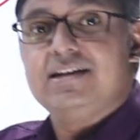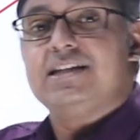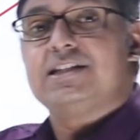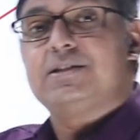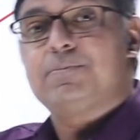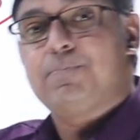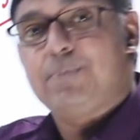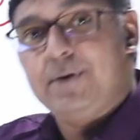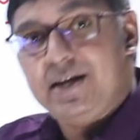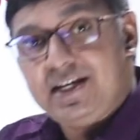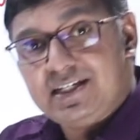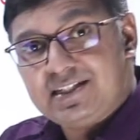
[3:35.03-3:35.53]

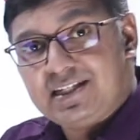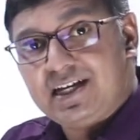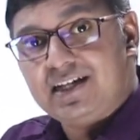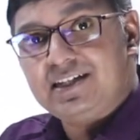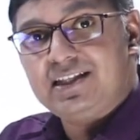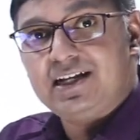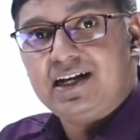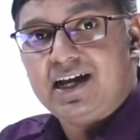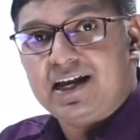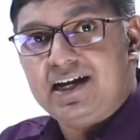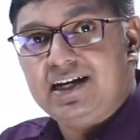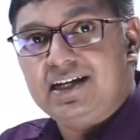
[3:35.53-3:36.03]
Springs are
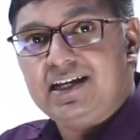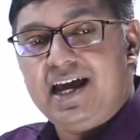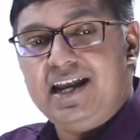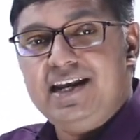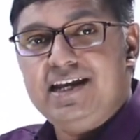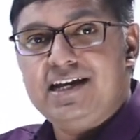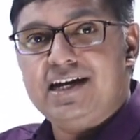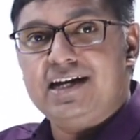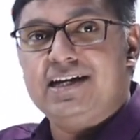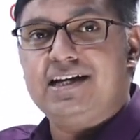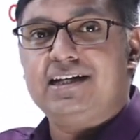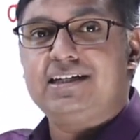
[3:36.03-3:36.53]
the current
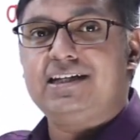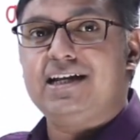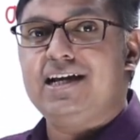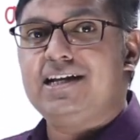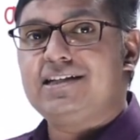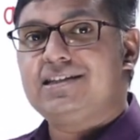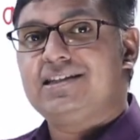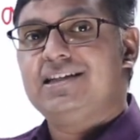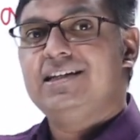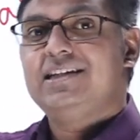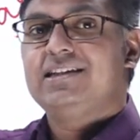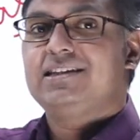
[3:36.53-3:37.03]
carrying
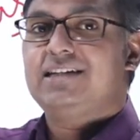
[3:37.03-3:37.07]
conductors.